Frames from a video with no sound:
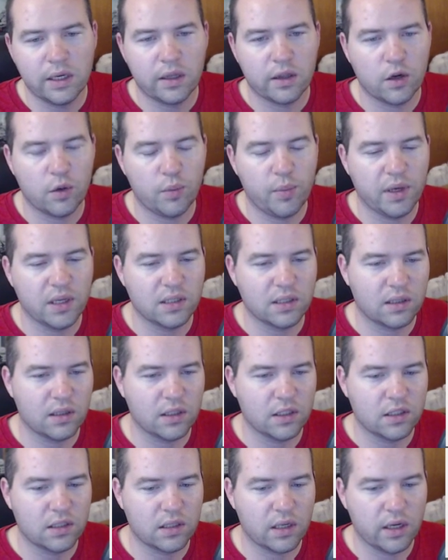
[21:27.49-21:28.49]
They're
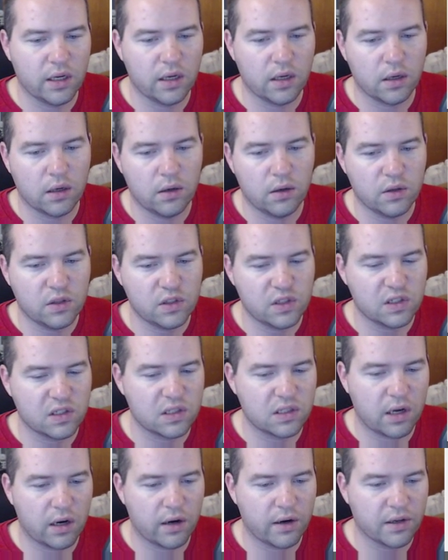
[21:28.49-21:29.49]
basically saying, oh, it's just
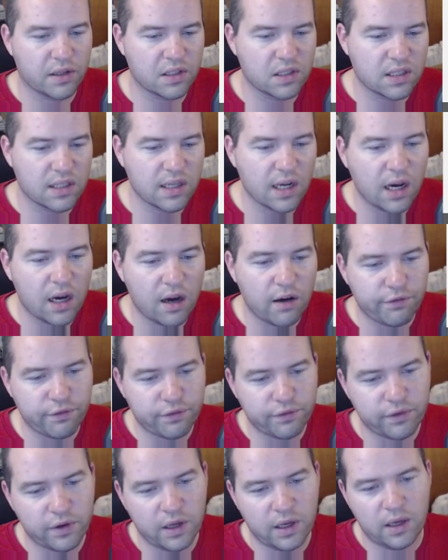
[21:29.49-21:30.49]
scary
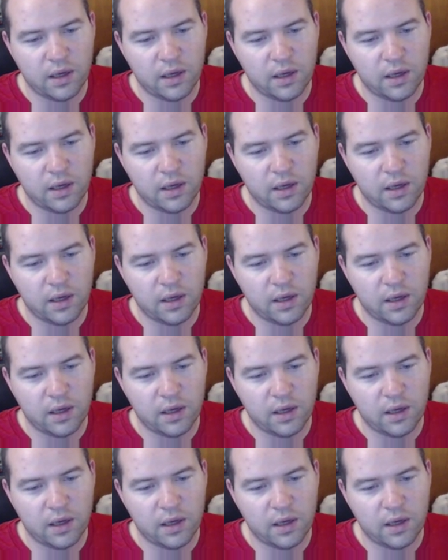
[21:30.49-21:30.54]
stuff,